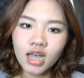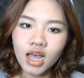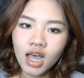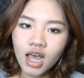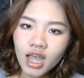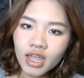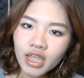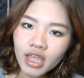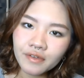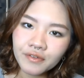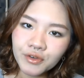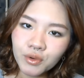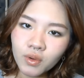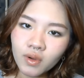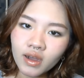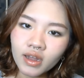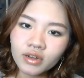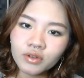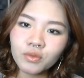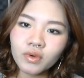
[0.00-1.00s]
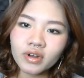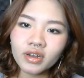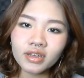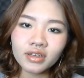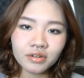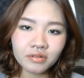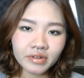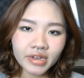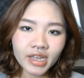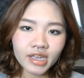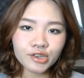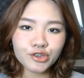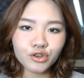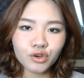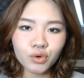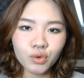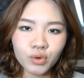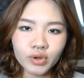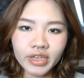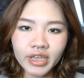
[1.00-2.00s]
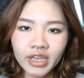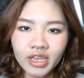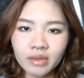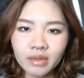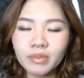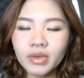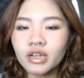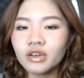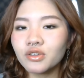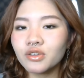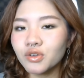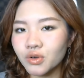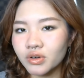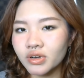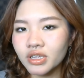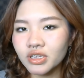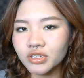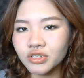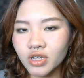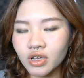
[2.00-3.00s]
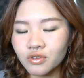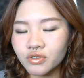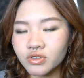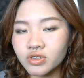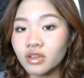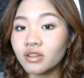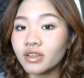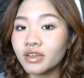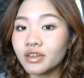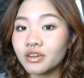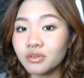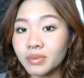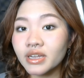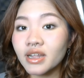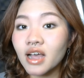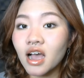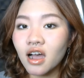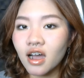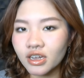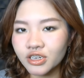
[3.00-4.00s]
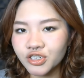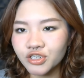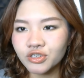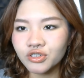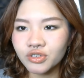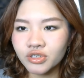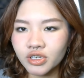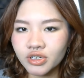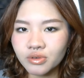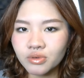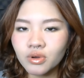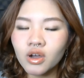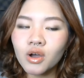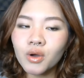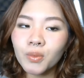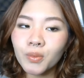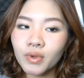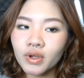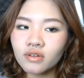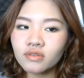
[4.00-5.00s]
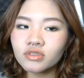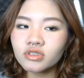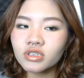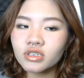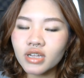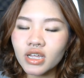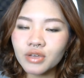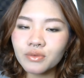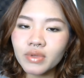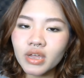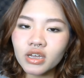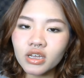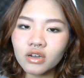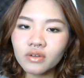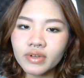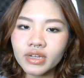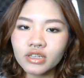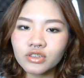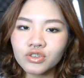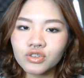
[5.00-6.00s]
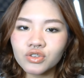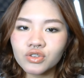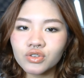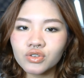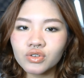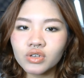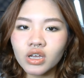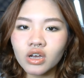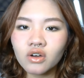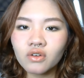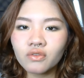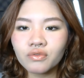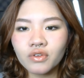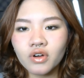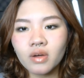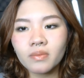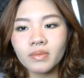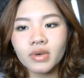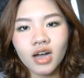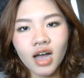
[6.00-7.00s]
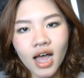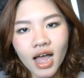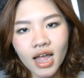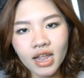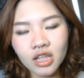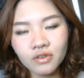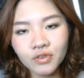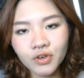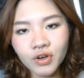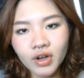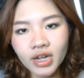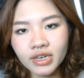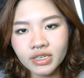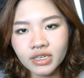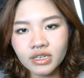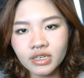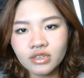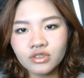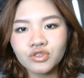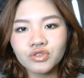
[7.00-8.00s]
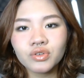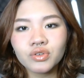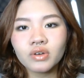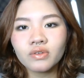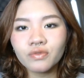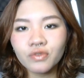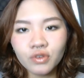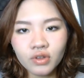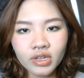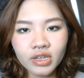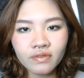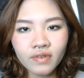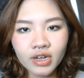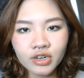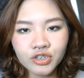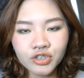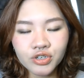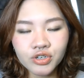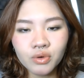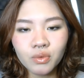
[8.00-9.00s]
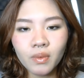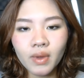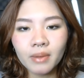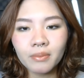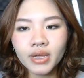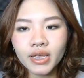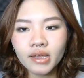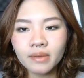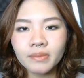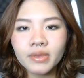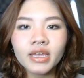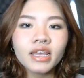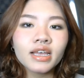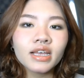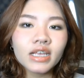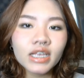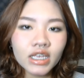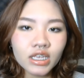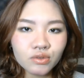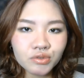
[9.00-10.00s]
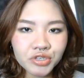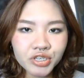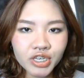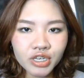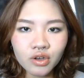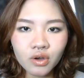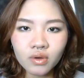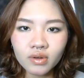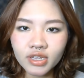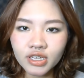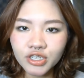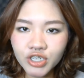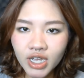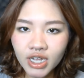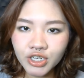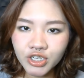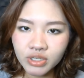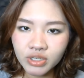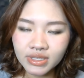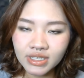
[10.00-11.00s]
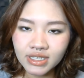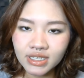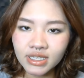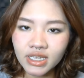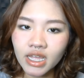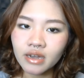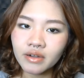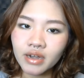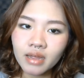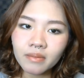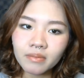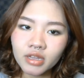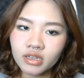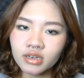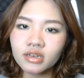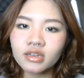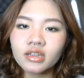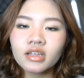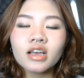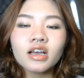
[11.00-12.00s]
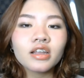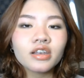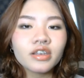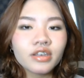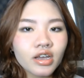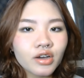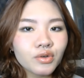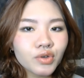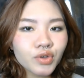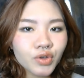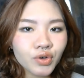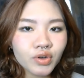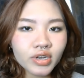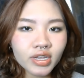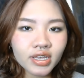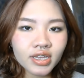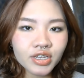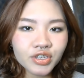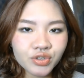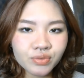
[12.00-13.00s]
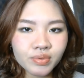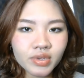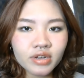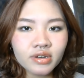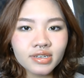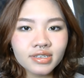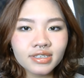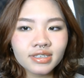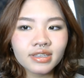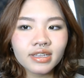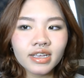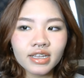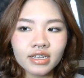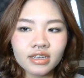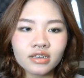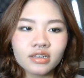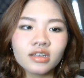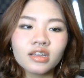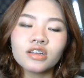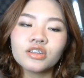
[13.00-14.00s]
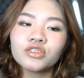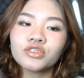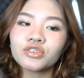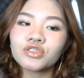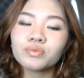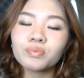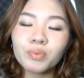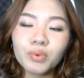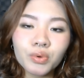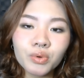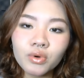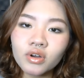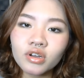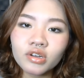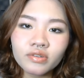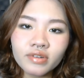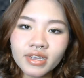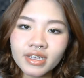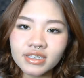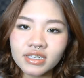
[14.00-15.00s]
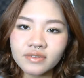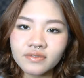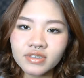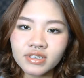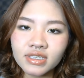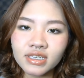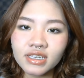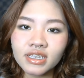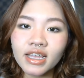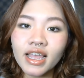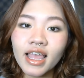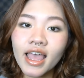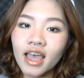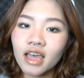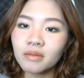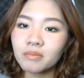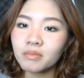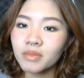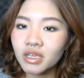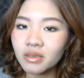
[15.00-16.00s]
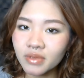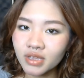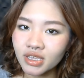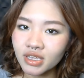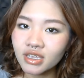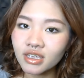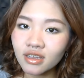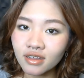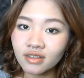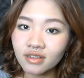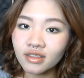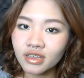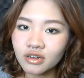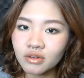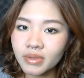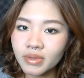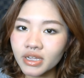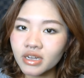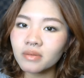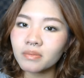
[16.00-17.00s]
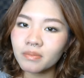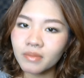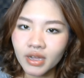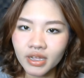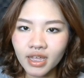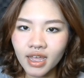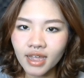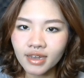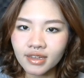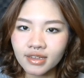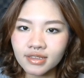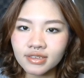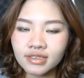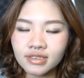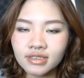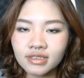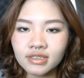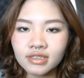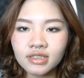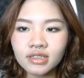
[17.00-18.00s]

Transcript: Hi everyone, wanna create your own game but coding sounds a little bit harsh to you? Well, today we are going to go from a high level idea to a fully functional web game using only ChatGPT and Replit. No coding experience needed, just pure creativity and maybe a little bit of my guidance.